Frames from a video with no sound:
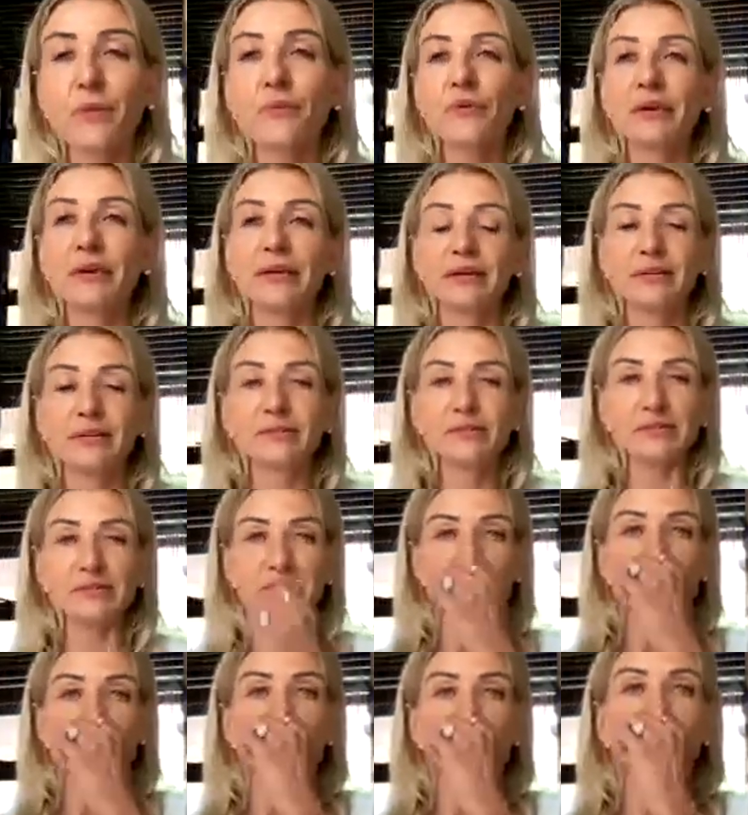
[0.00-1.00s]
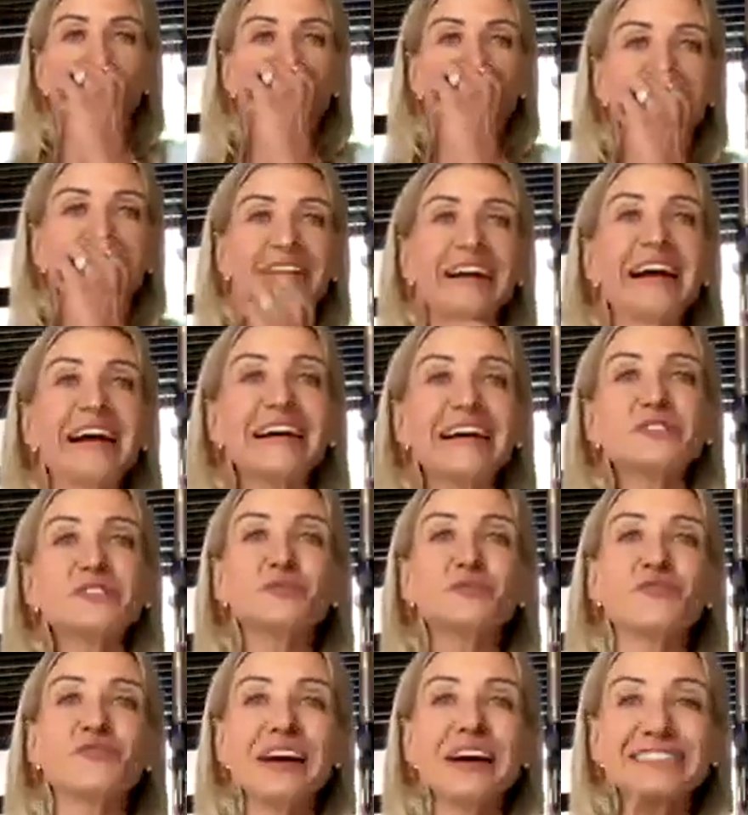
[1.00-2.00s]
Brilliant. Okay, guys,
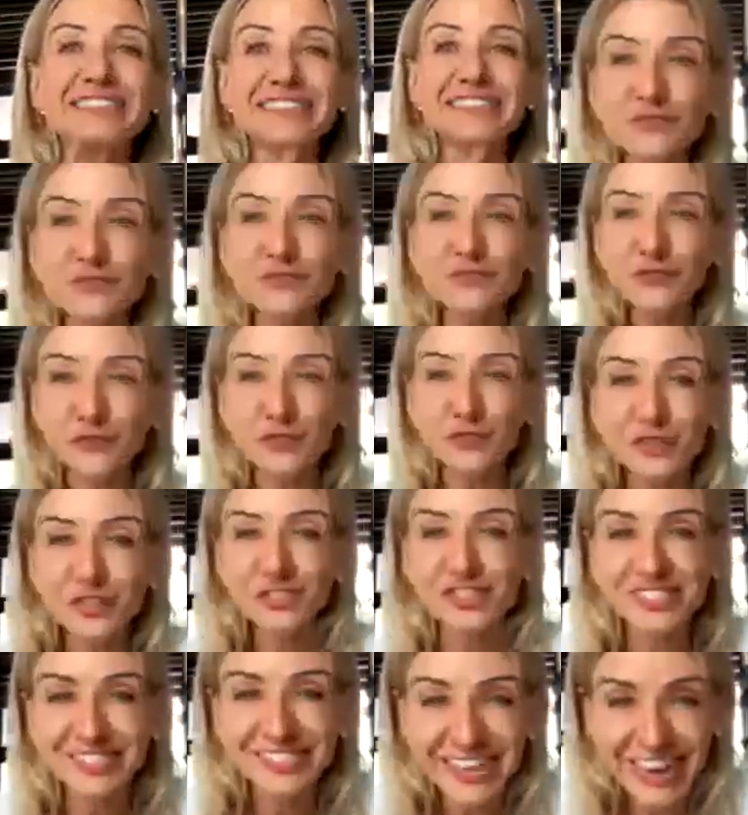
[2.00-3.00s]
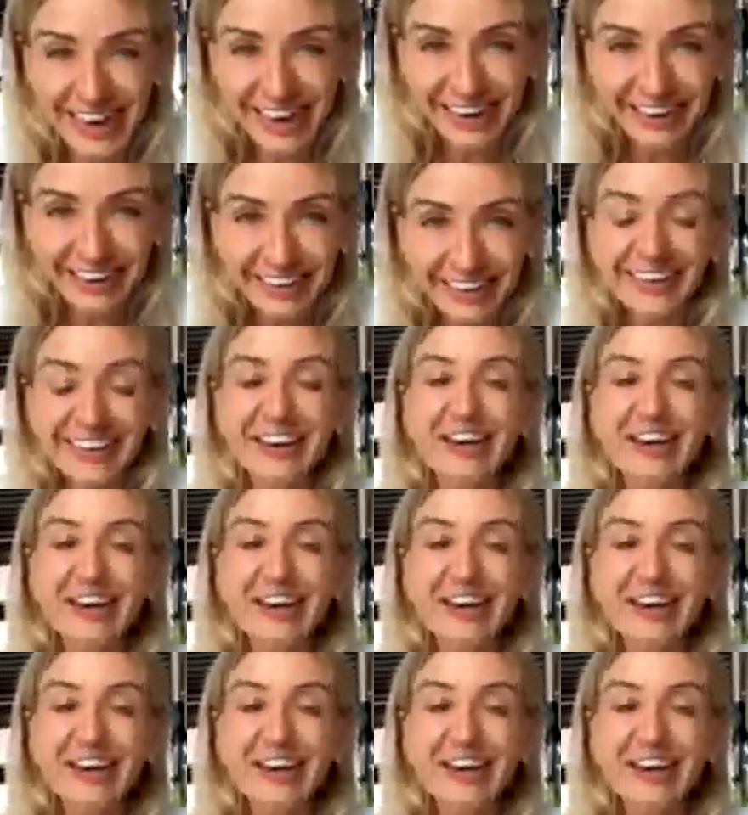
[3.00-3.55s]
well, that's it for today.